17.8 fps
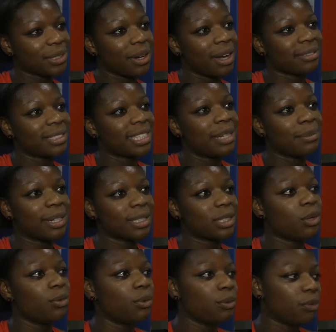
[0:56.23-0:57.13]
so I have to keep
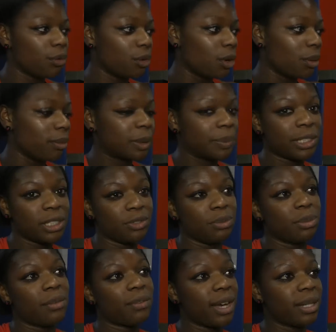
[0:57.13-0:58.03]
myself in form, especially
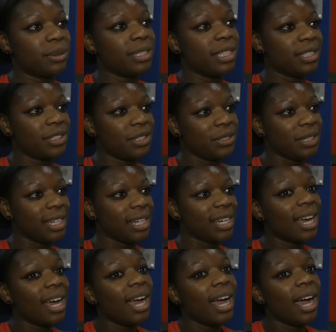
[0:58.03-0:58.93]
for my final year uni.